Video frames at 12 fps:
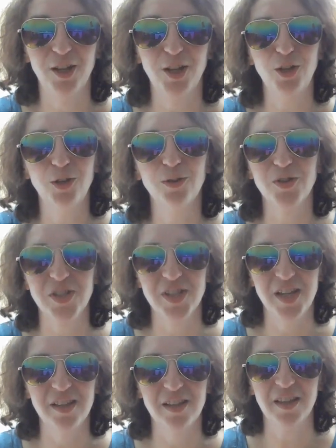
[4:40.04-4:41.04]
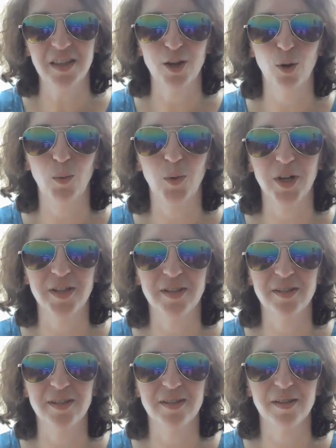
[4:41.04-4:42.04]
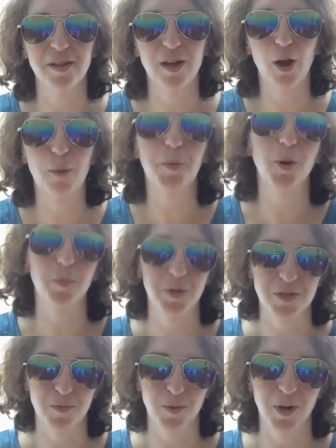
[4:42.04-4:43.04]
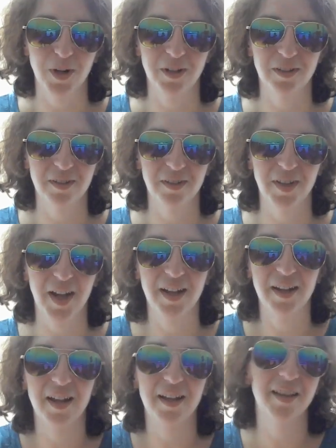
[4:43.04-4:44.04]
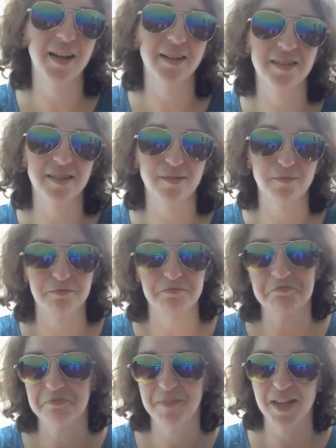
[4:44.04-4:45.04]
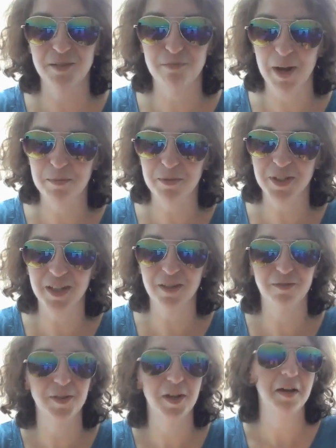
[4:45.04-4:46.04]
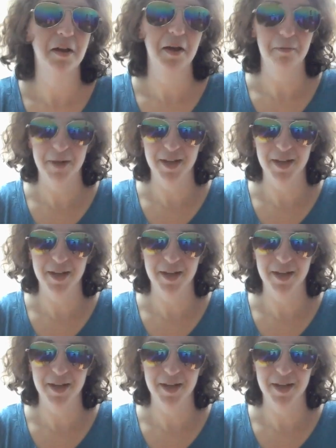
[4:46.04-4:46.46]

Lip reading: you'll see that there was a purpose for it. And that's my belief. I'm